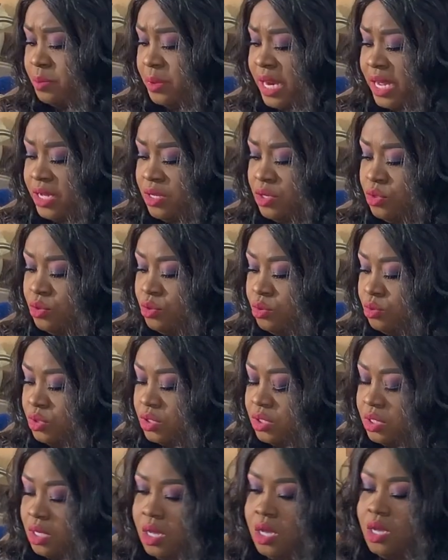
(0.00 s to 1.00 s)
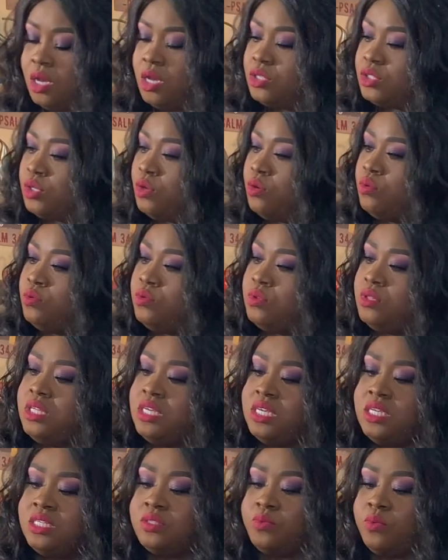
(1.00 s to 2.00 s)
I used, so
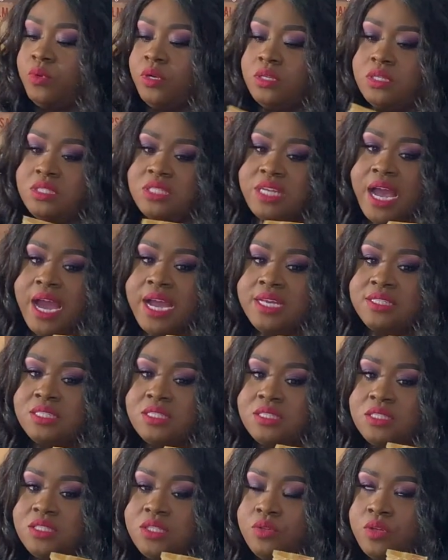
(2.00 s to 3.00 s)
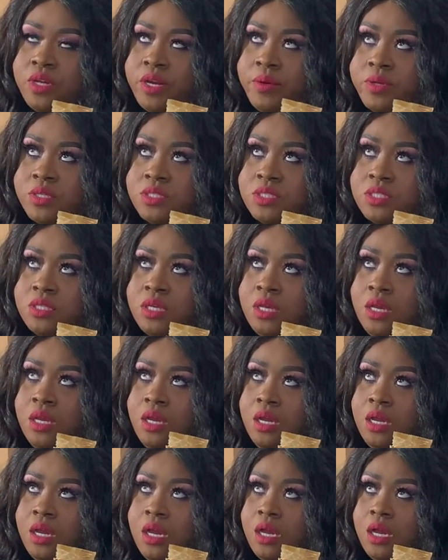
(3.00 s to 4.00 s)
these were the sizes. So there was
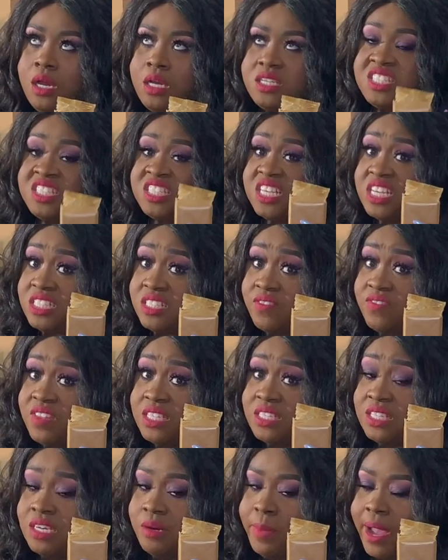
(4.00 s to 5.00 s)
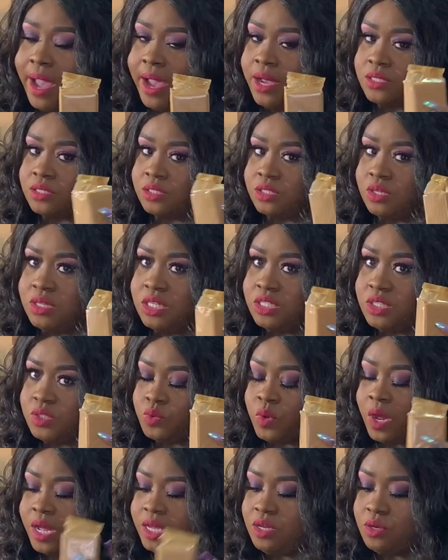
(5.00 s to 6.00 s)
6 of these in a box. So this is
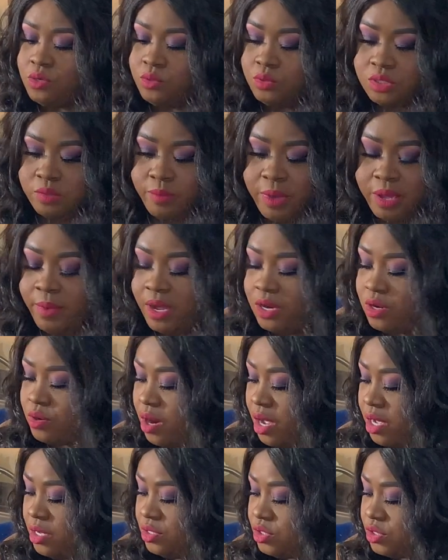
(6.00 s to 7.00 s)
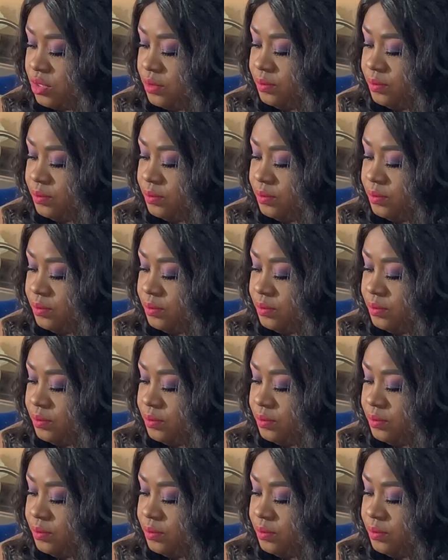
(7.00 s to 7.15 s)
what I used to make my crust.